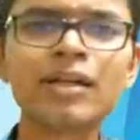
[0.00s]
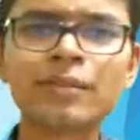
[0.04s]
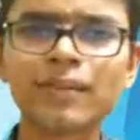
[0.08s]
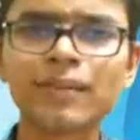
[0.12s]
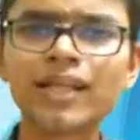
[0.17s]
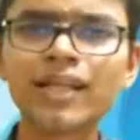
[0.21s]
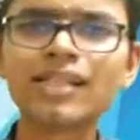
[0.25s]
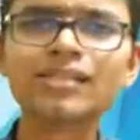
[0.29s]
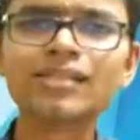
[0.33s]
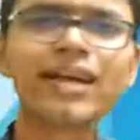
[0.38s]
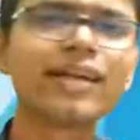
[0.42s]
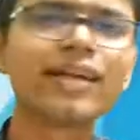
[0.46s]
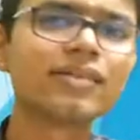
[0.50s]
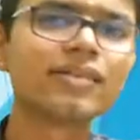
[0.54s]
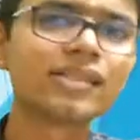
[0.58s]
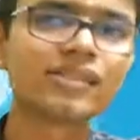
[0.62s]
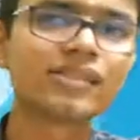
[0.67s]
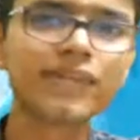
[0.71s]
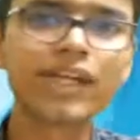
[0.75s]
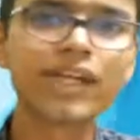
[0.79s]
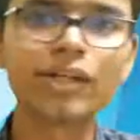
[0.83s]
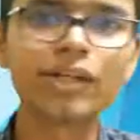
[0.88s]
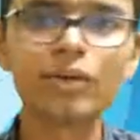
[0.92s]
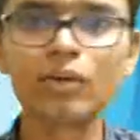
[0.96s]
Please like this
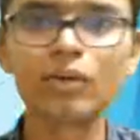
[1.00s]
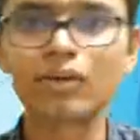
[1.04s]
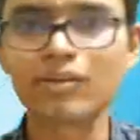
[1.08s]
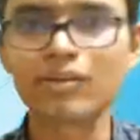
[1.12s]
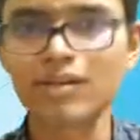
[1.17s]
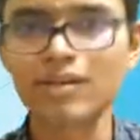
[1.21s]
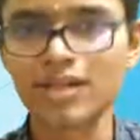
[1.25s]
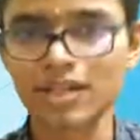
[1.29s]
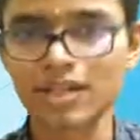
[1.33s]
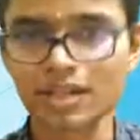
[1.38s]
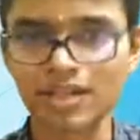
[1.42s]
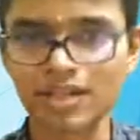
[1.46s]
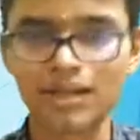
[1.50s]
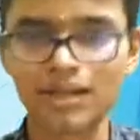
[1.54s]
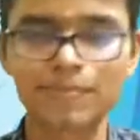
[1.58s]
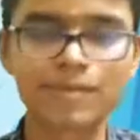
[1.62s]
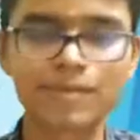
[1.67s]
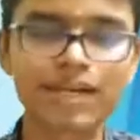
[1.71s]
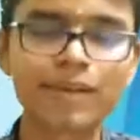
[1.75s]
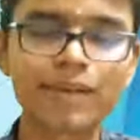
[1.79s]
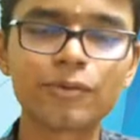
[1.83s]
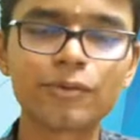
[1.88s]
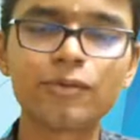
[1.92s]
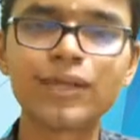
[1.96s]
video,
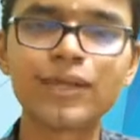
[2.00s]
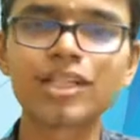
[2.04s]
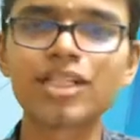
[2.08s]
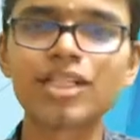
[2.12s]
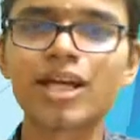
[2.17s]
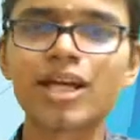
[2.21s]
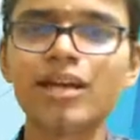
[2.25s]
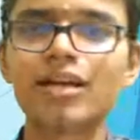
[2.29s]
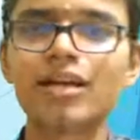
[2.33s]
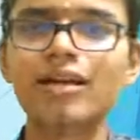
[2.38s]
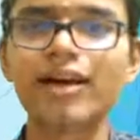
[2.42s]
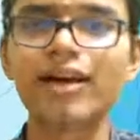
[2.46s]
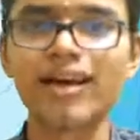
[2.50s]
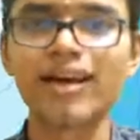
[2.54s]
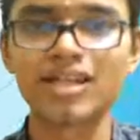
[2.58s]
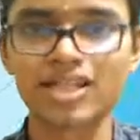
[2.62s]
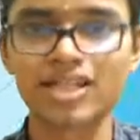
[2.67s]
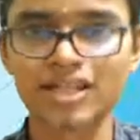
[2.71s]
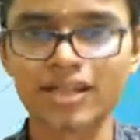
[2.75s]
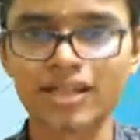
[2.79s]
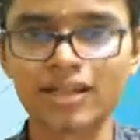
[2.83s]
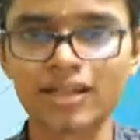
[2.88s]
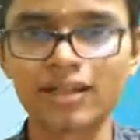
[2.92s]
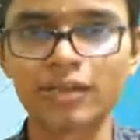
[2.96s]
subscribe to my channel, and
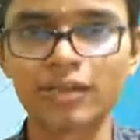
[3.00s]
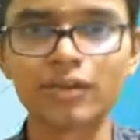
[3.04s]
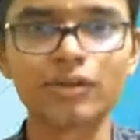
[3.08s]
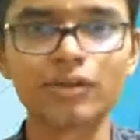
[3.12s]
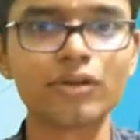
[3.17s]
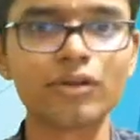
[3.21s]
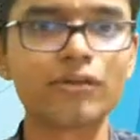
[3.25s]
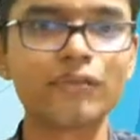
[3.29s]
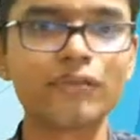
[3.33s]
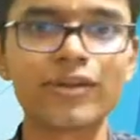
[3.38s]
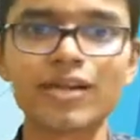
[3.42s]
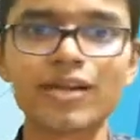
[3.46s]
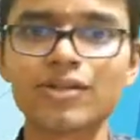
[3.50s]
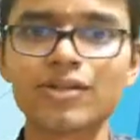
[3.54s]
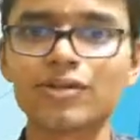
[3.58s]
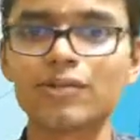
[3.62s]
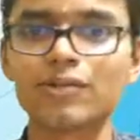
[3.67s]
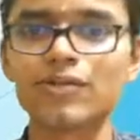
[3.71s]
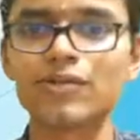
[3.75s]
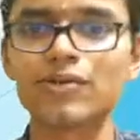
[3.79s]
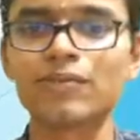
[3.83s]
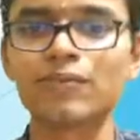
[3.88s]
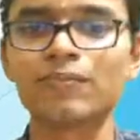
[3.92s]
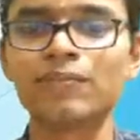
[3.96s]
share it with your friends
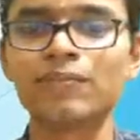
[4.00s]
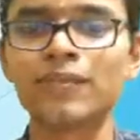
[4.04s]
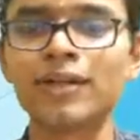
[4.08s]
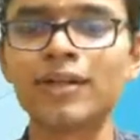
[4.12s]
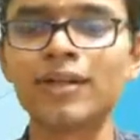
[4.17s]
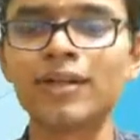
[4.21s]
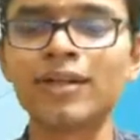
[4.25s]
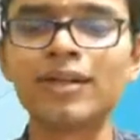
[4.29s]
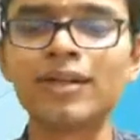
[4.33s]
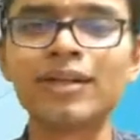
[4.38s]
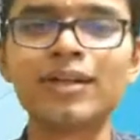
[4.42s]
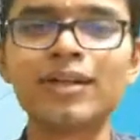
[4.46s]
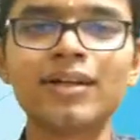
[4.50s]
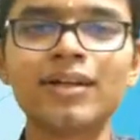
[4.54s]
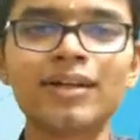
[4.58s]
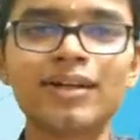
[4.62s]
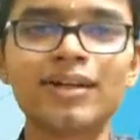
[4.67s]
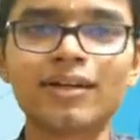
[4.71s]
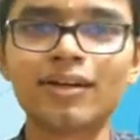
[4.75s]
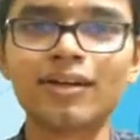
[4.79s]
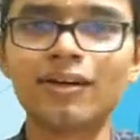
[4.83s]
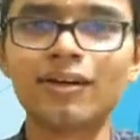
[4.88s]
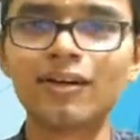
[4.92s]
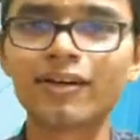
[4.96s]
also.
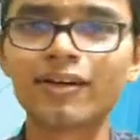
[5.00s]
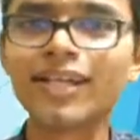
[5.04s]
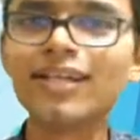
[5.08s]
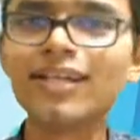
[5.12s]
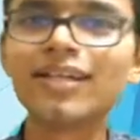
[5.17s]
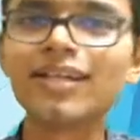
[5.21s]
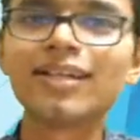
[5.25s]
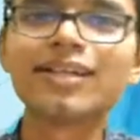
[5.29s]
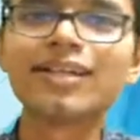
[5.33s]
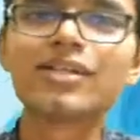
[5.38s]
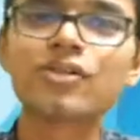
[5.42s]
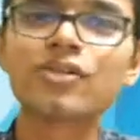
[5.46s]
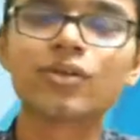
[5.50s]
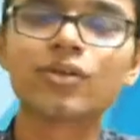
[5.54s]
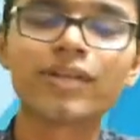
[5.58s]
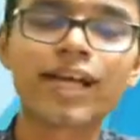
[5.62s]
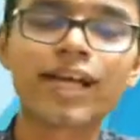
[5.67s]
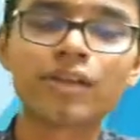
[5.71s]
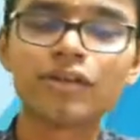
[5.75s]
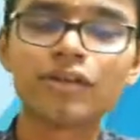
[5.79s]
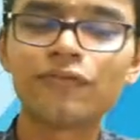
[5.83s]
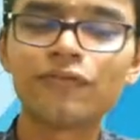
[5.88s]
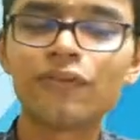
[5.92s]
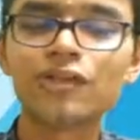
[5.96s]
All right. So
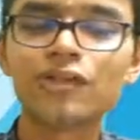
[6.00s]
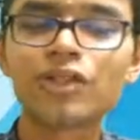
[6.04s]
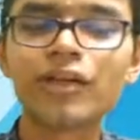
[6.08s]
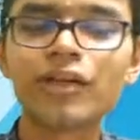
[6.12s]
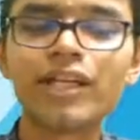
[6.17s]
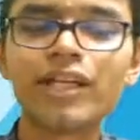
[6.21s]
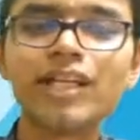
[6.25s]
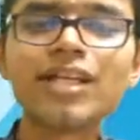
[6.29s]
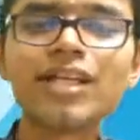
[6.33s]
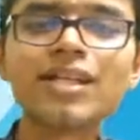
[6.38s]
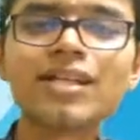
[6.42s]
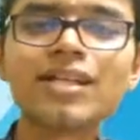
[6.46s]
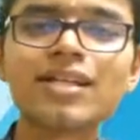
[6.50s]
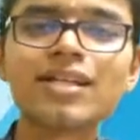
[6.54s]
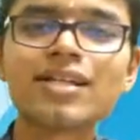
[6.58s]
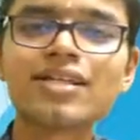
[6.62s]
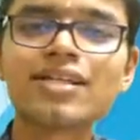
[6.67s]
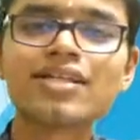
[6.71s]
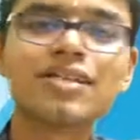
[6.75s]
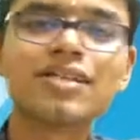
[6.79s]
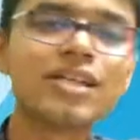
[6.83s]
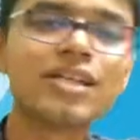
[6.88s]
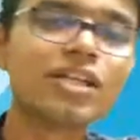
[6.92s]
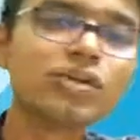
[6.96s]
thank you for joining.
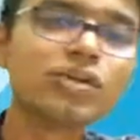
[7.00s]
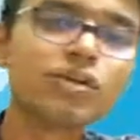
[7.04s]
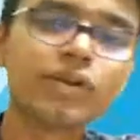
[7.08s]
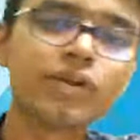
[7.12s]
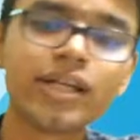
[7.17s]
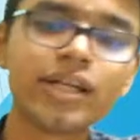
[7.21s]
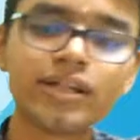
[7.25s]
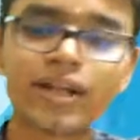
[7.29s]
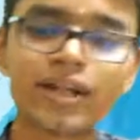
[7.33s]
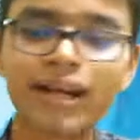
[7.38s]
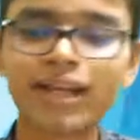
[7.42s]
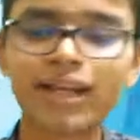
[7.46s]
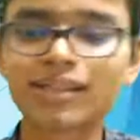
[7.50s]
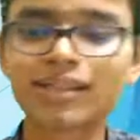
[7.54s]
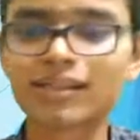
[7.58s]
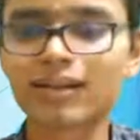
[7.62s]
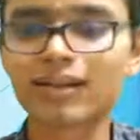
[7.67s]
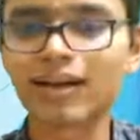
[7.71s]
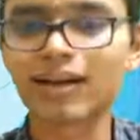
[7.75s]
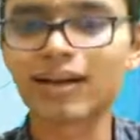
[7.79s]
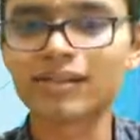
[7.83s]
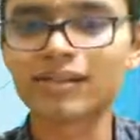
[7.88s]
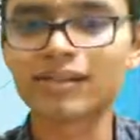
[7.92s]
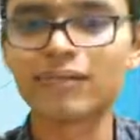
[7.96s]
See you in the next
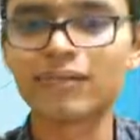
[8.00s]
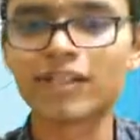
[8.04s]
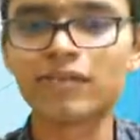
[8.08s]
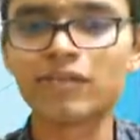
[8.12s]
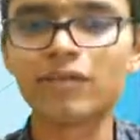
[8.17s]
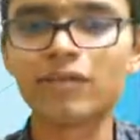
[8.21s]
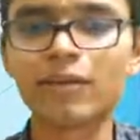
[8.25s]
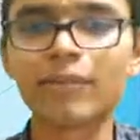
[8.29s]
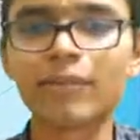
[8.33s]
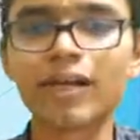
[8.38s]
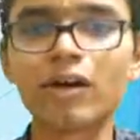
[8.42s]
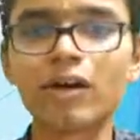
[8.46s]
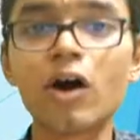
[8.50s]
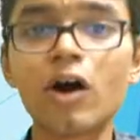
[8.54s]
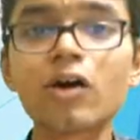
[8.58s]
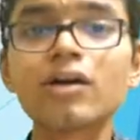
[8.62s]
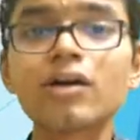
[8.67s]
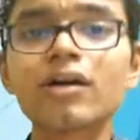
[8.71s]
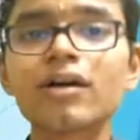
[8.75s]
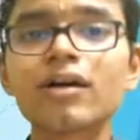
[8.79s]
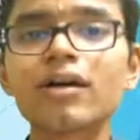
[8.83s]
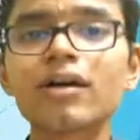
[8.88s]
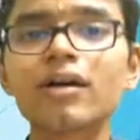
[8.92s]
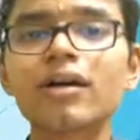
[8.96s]
class, which will be
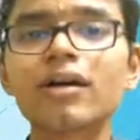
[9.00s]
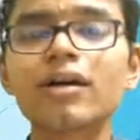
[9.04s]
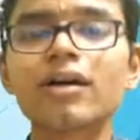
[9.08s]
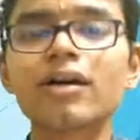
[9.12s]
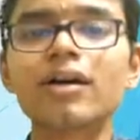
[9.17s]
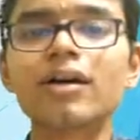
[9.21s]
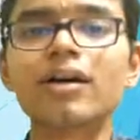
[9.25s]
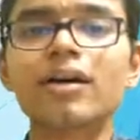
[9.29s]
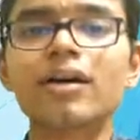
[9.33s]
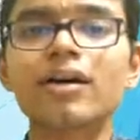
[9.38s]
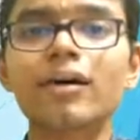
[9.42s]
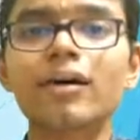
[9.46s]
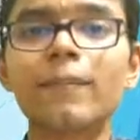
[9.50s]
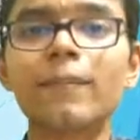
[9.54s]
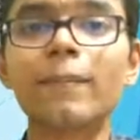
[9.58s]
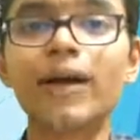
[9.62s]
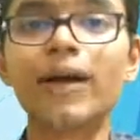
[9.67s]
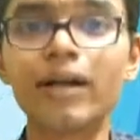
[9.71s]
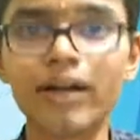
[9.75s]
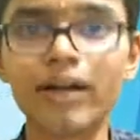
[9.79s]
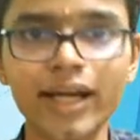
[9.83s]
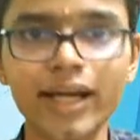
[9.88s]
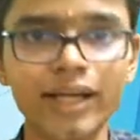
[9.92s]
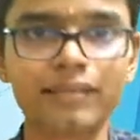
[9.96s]
on
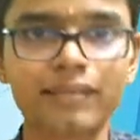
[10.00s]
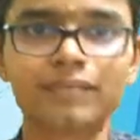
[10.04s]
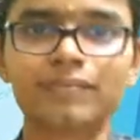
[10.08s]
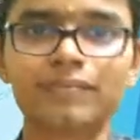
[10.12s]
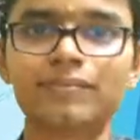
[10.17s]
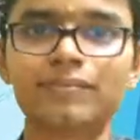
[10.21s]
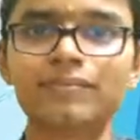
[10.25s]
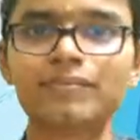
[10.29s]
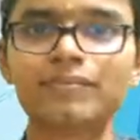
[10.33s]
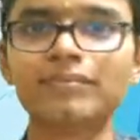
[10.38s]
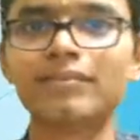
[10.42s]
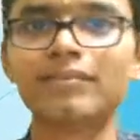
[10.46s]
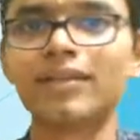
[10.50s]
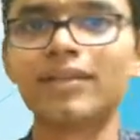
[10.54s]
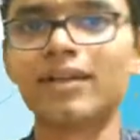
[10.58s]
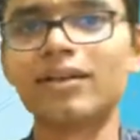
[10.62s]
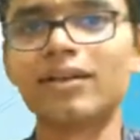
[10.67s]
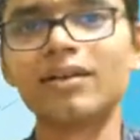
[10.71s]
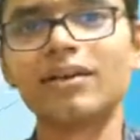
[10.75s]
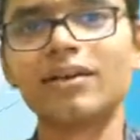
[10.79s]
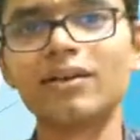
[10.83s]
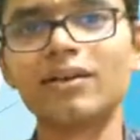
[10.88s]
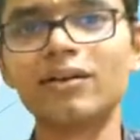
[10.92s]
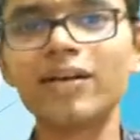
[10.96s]
Monday.
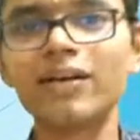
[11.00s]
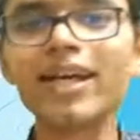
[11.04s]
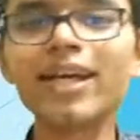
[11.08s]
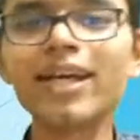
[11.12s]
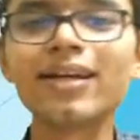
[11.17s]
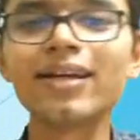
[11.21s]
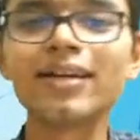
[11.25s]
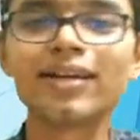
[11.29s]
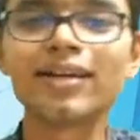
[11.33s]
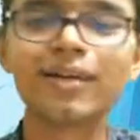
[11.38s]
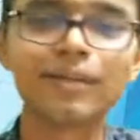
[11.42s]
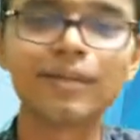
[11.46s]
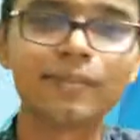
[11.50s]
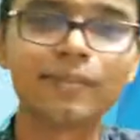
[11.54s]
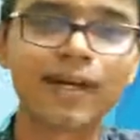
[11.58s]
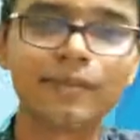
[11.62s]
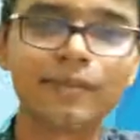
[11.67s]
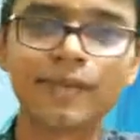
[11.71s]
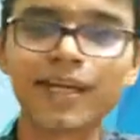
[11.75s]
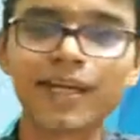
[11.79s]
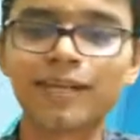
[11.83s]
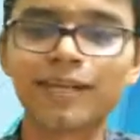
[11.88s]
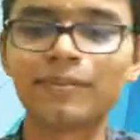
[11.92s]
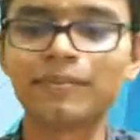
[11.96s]
Okay.
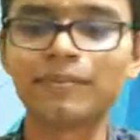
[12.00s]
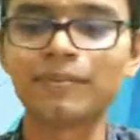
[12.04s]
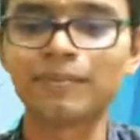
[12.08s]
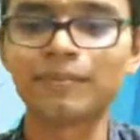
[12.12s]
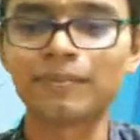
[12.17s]
Bye-bye.